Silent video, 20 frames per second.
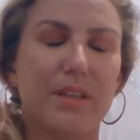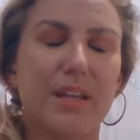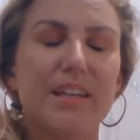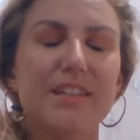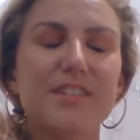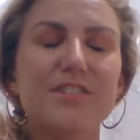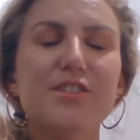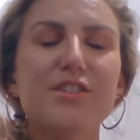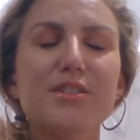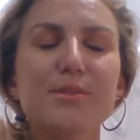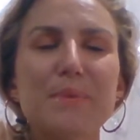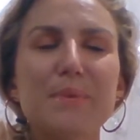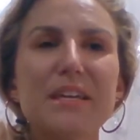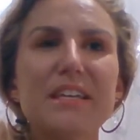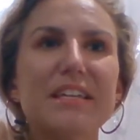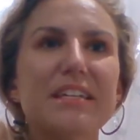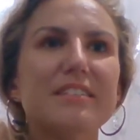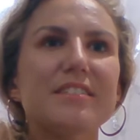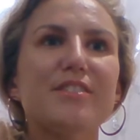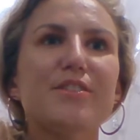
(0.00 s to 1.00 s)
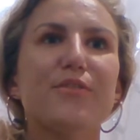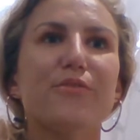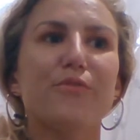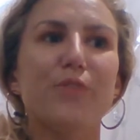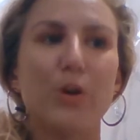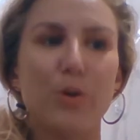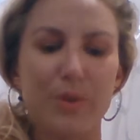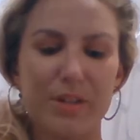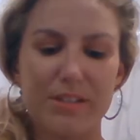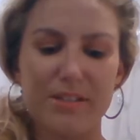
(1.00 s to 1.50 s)
And just begin to
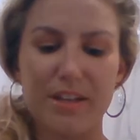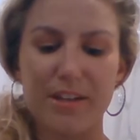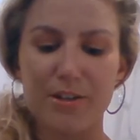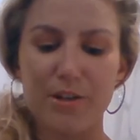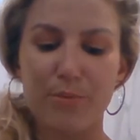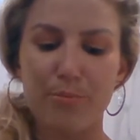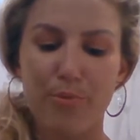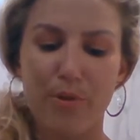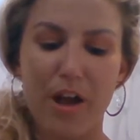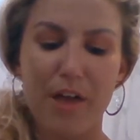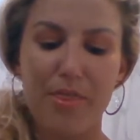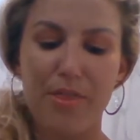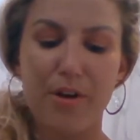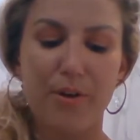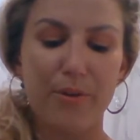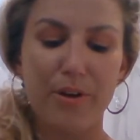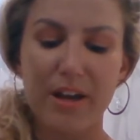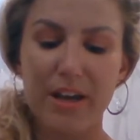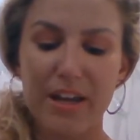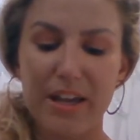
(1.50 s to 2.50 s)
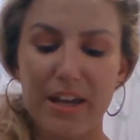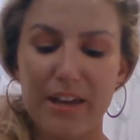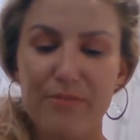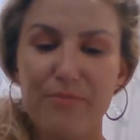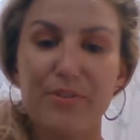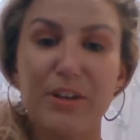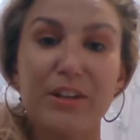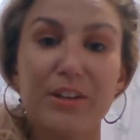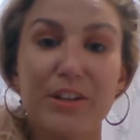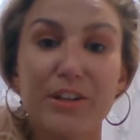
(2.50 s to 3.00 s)
focus on your breath already,
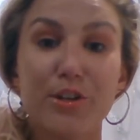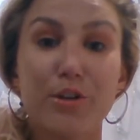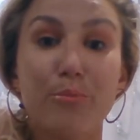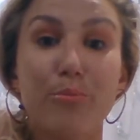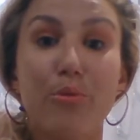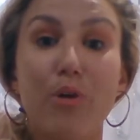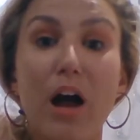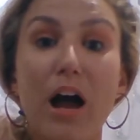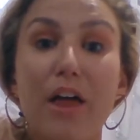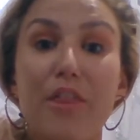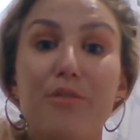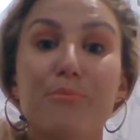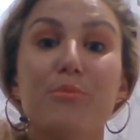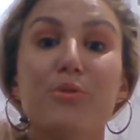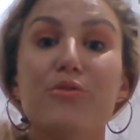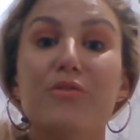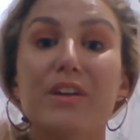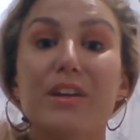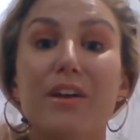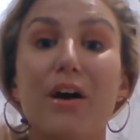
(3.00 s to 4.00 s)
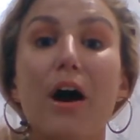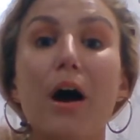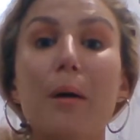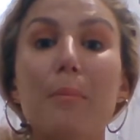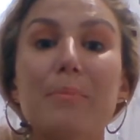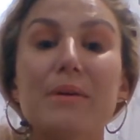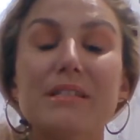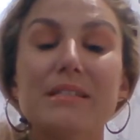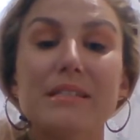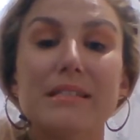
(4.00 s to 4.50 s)
feeling your breath moving
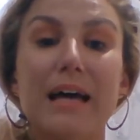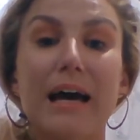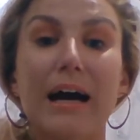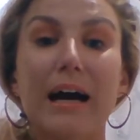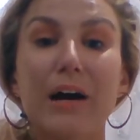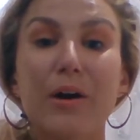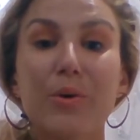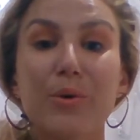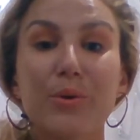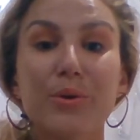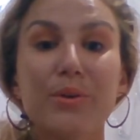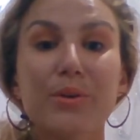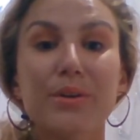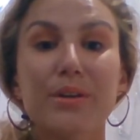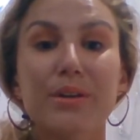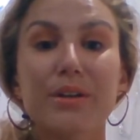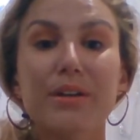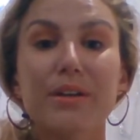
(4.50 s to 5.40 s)
up and down